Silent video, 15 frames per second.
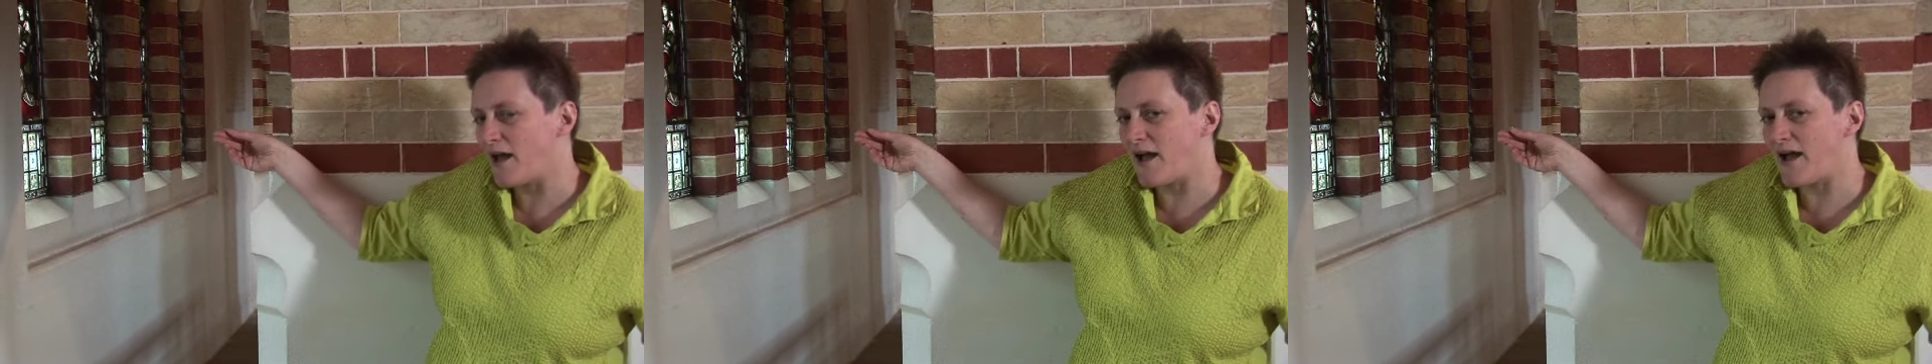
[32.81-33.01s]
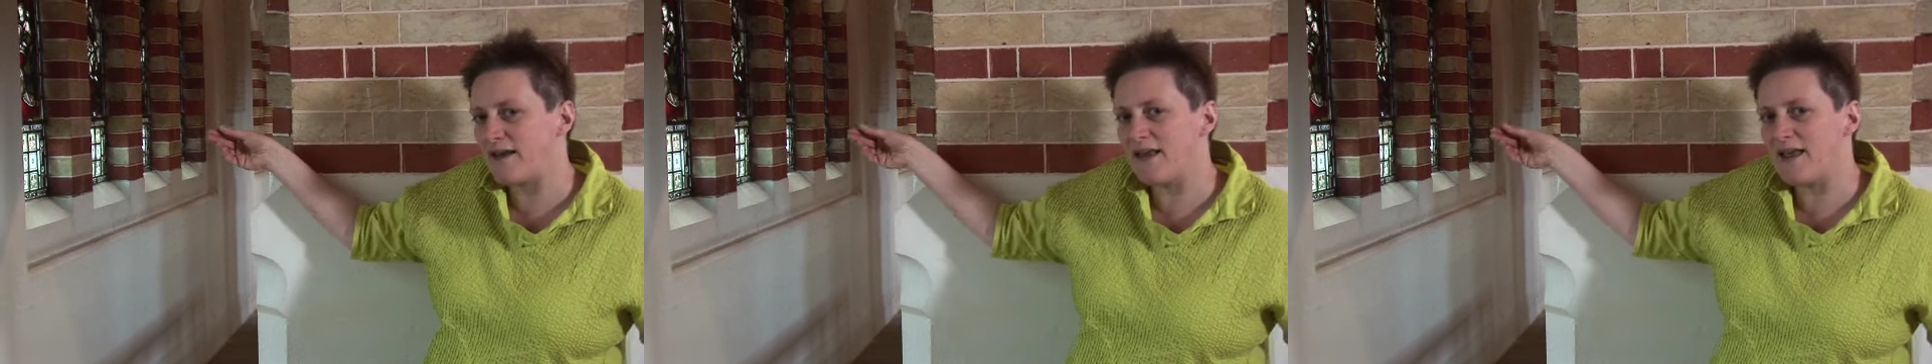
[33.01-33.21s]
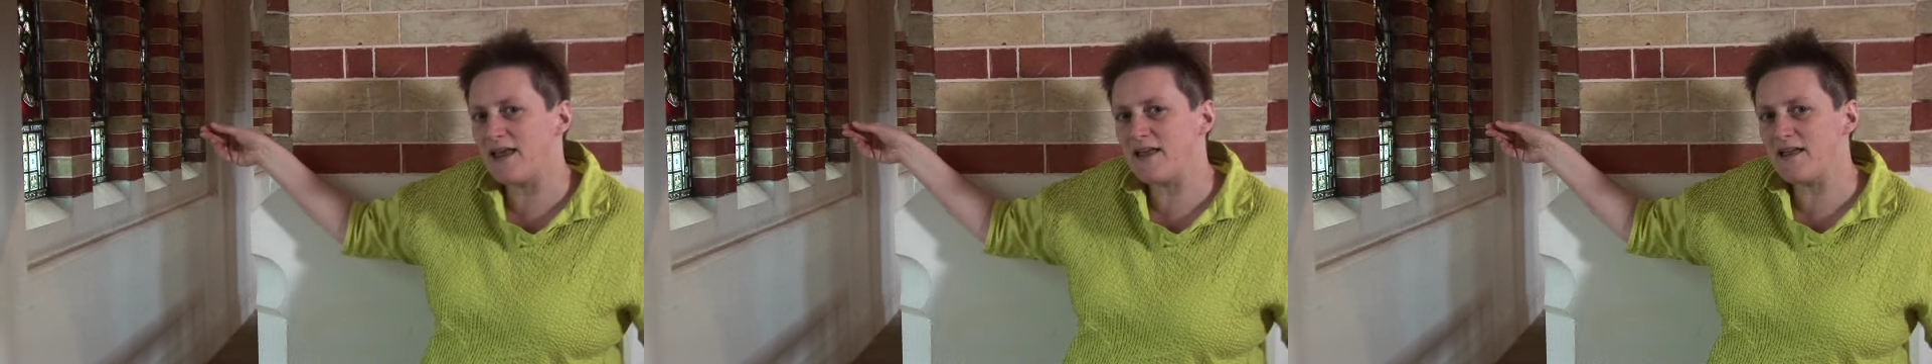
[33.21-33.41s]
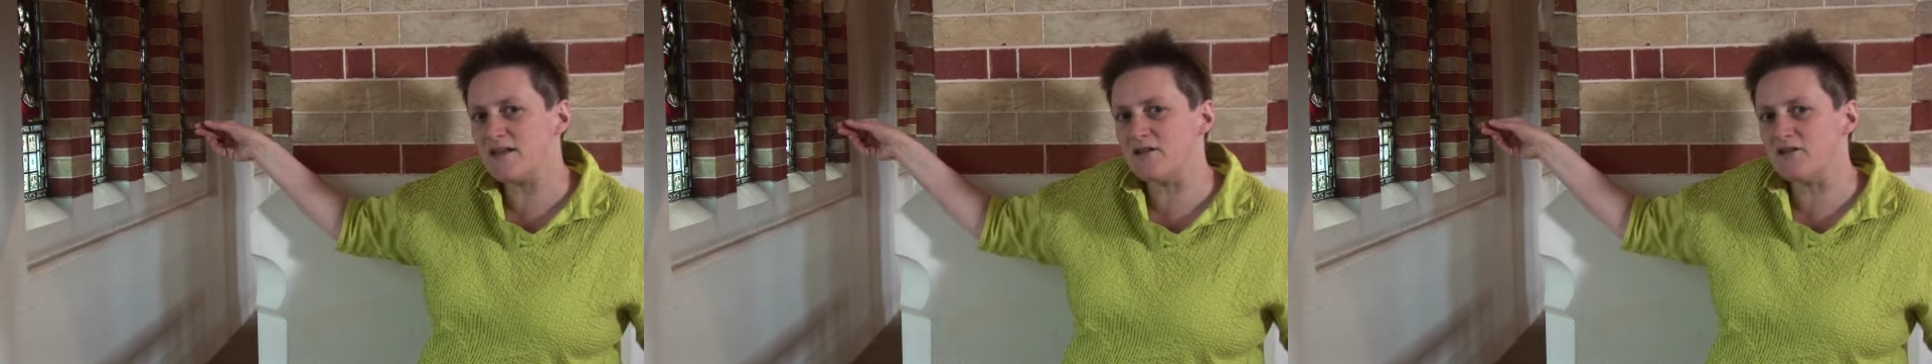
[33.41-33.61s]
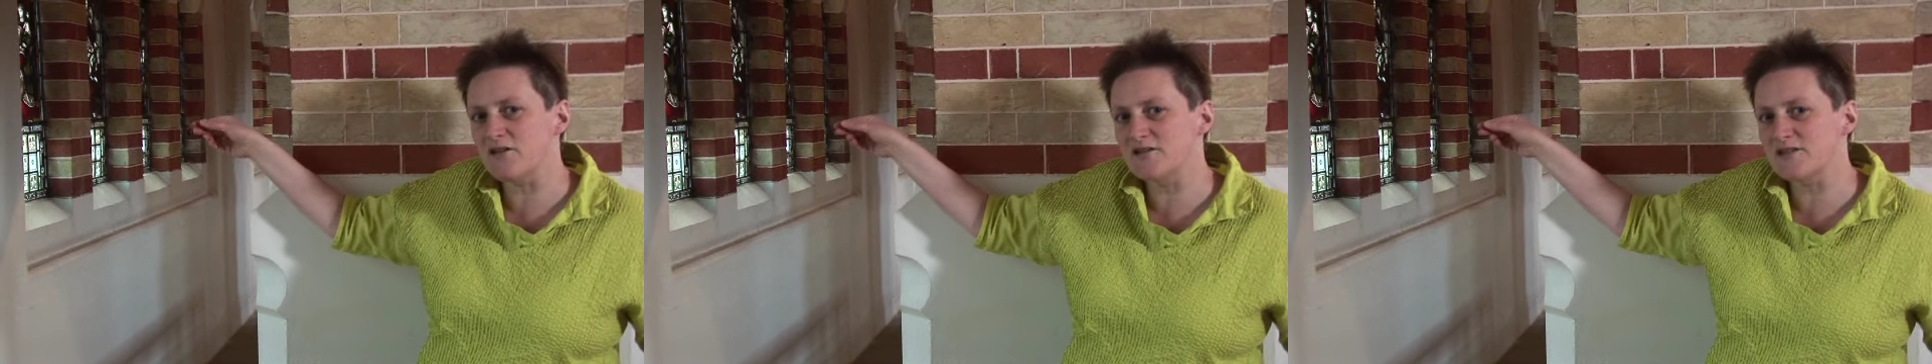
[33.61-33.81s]
and
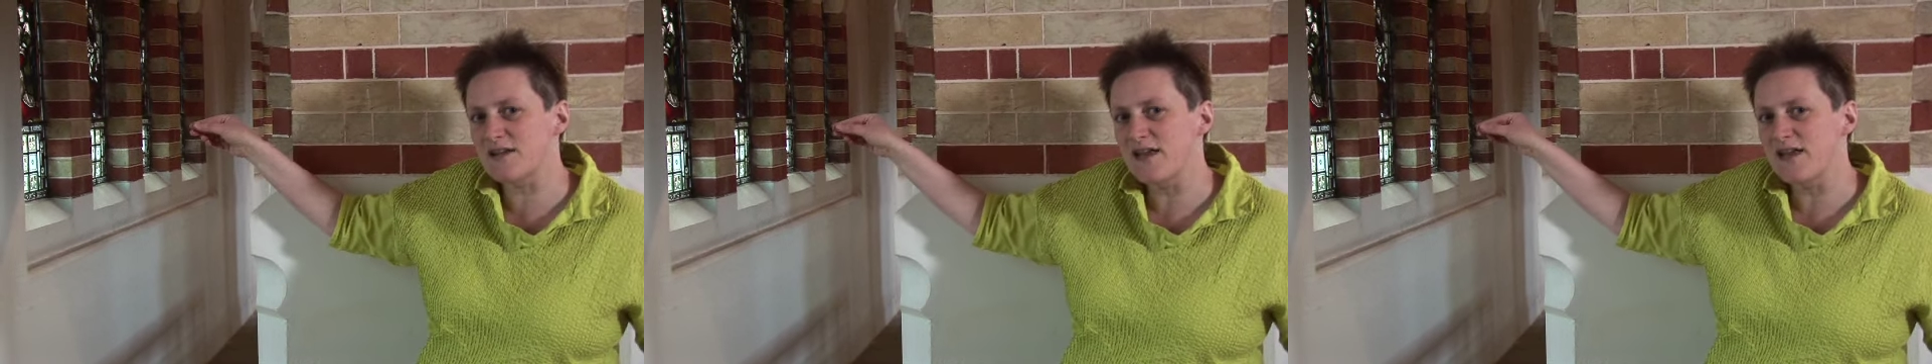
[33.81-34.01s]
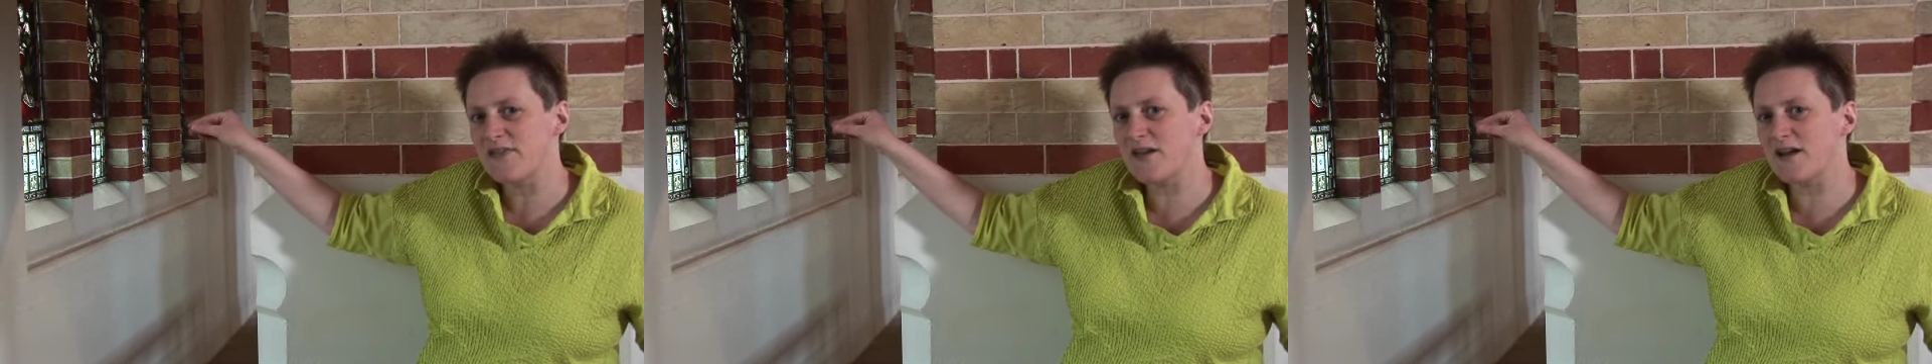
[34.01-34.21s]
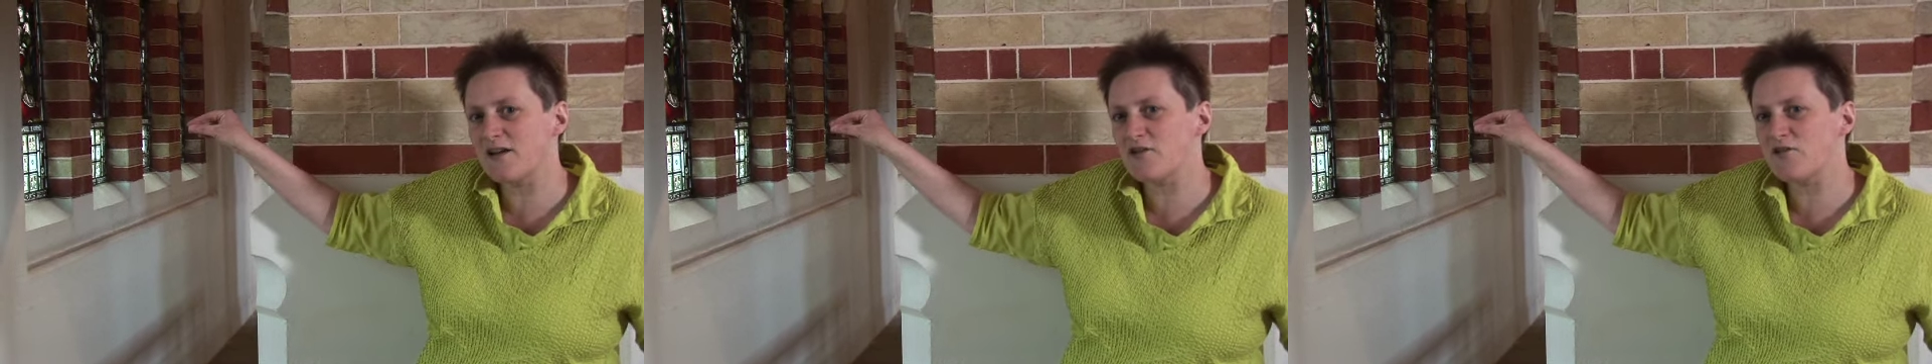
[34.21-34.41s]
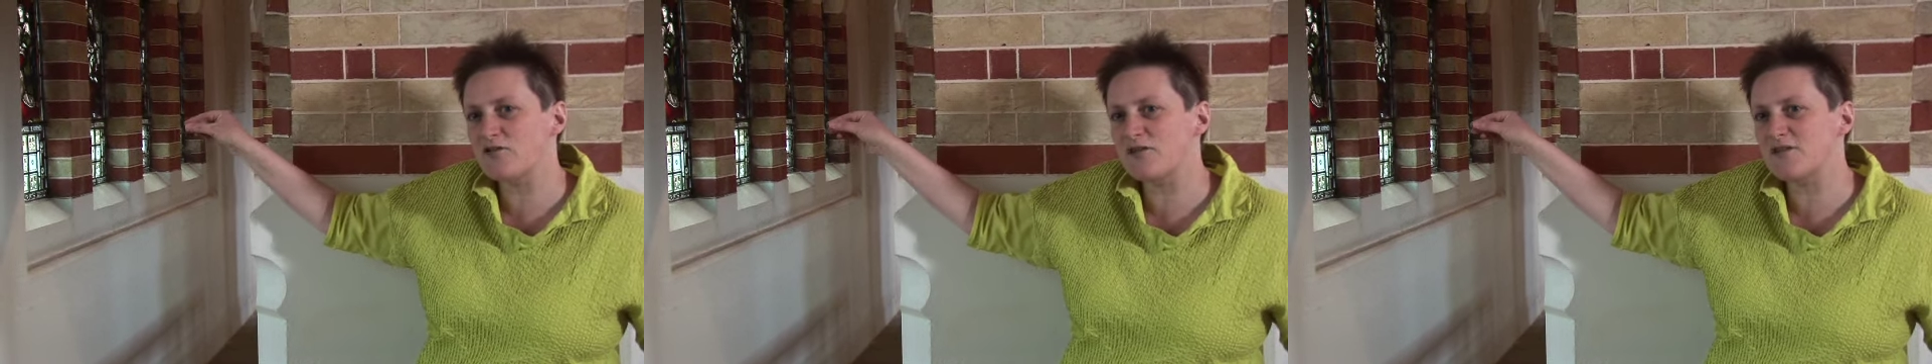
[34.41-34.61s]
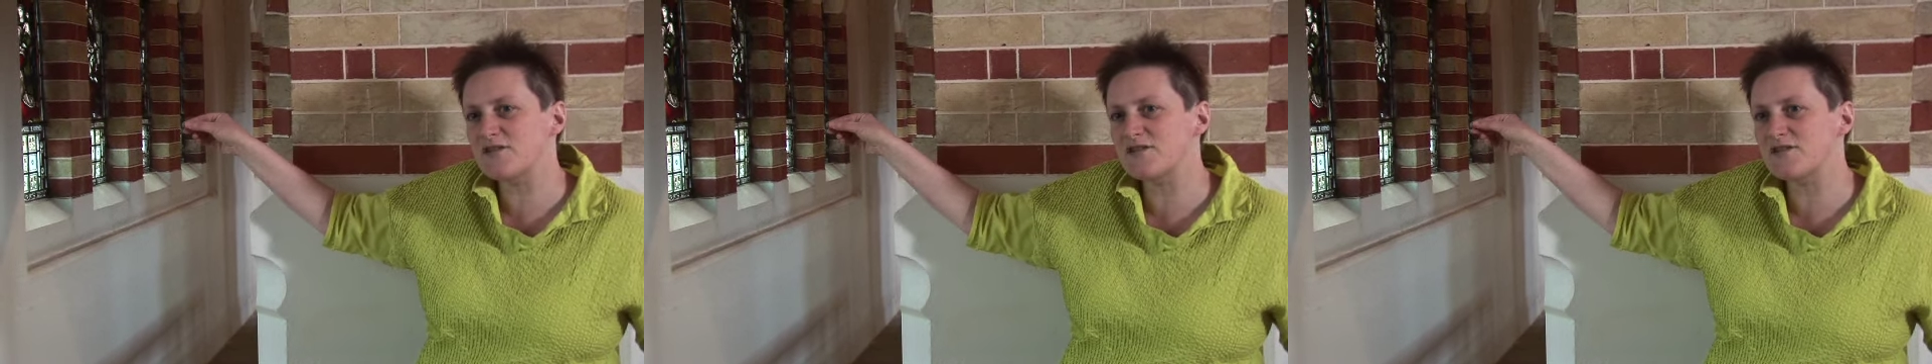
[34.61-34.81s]
held that
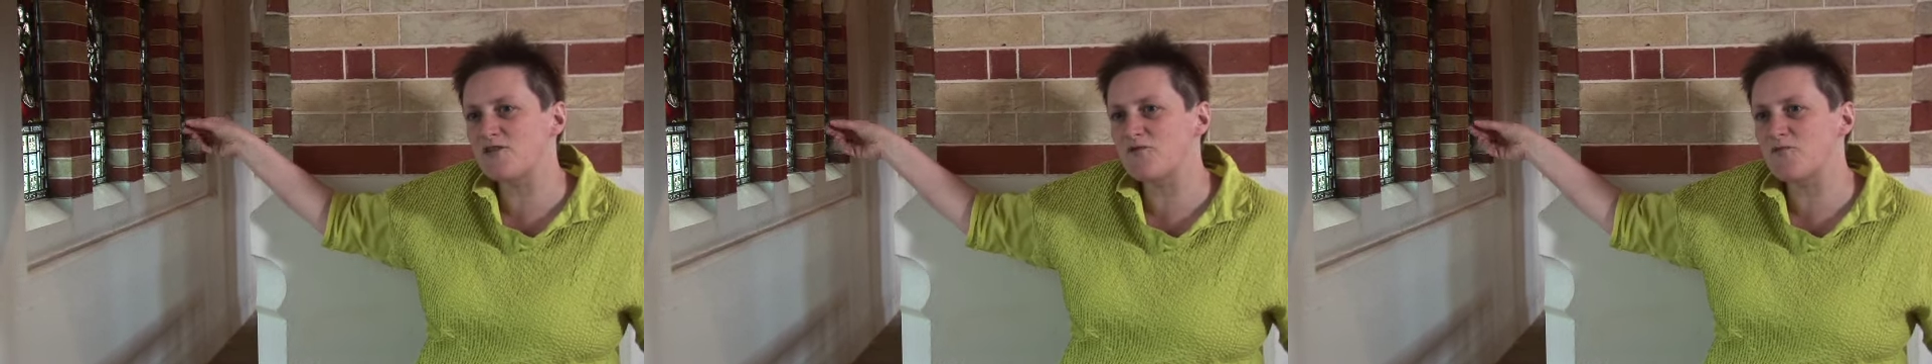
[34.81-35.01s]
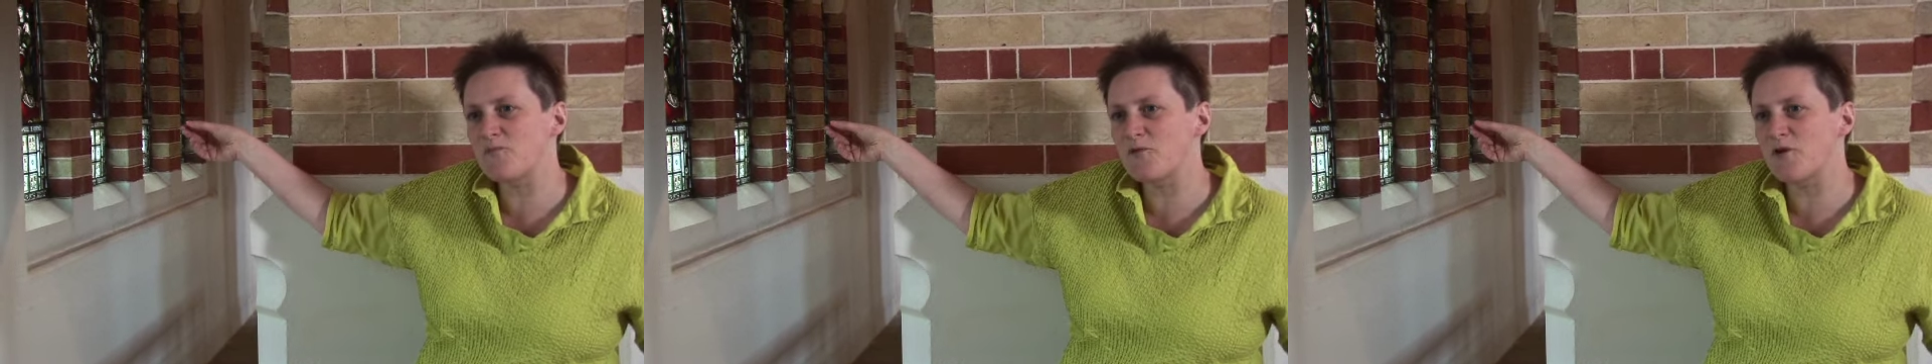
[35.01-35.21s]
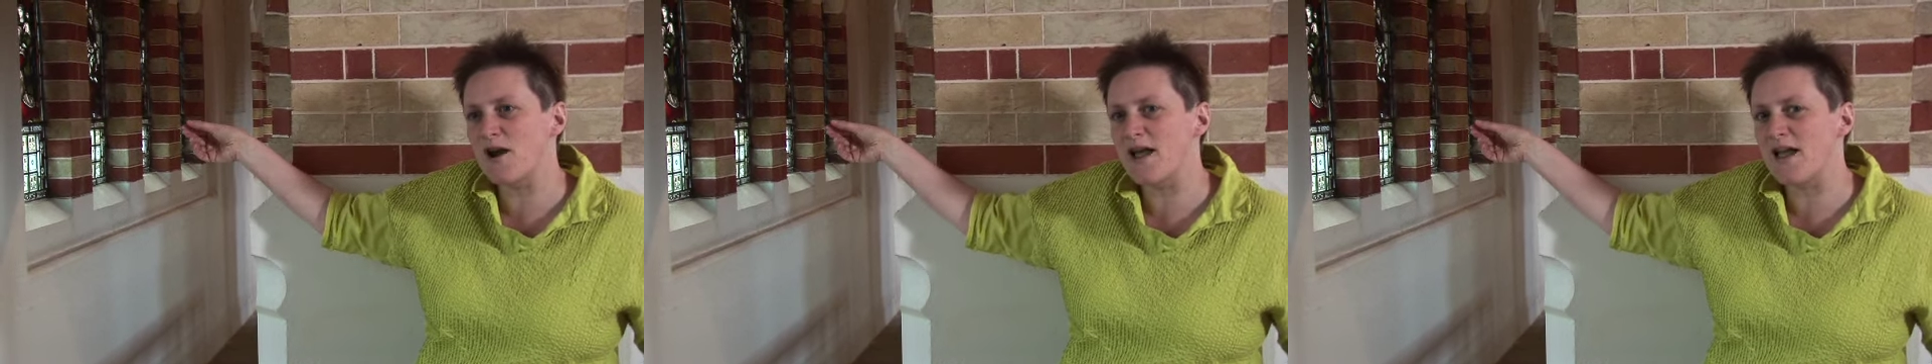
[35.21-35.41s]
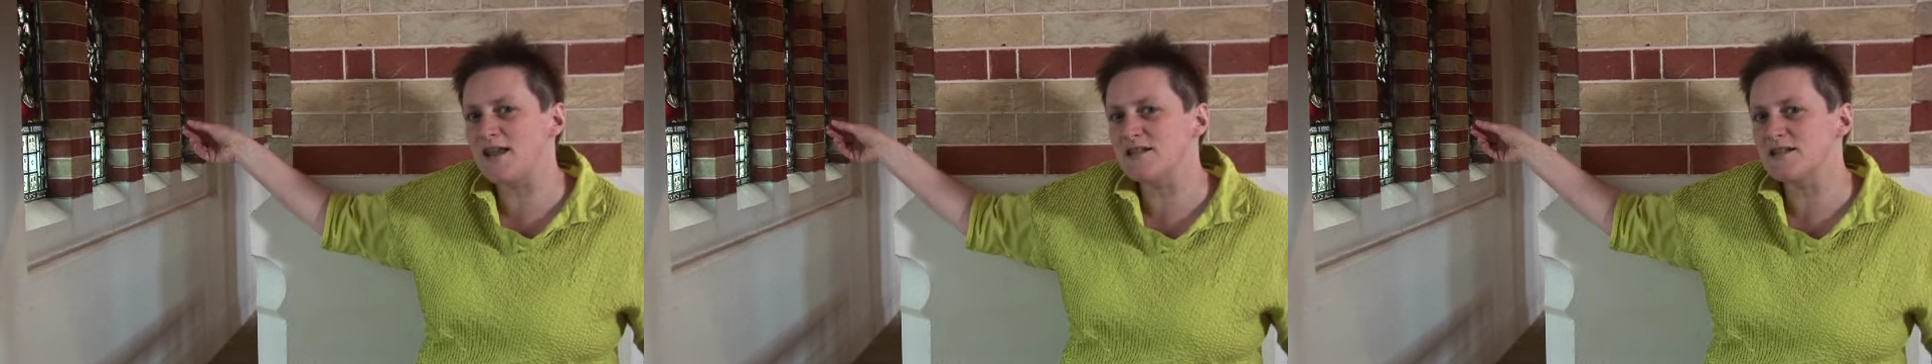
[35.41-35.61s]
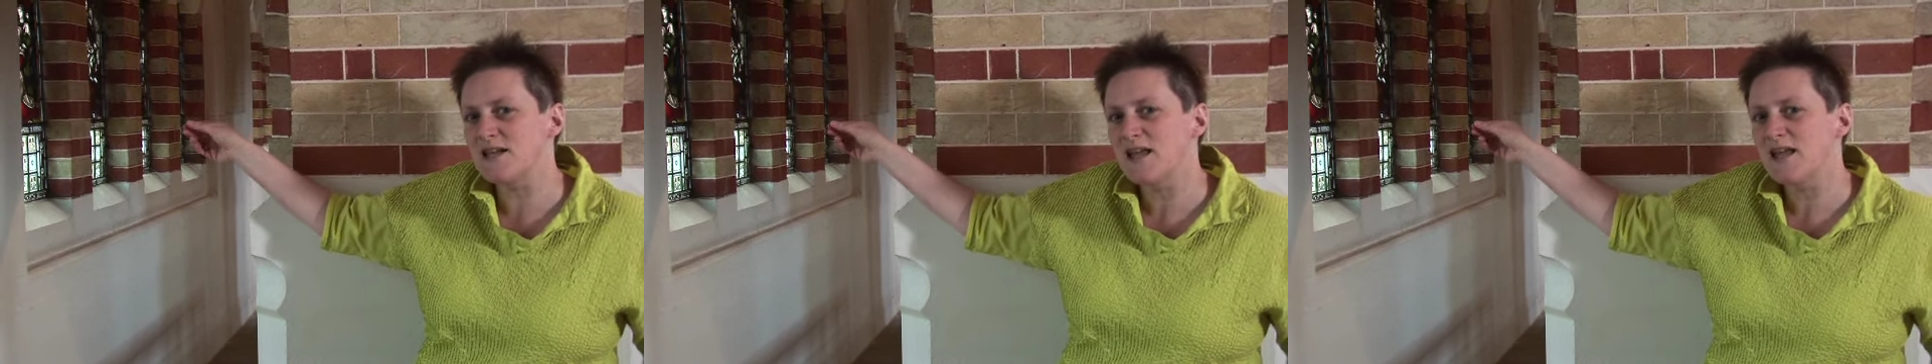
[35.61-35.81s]
crust of bread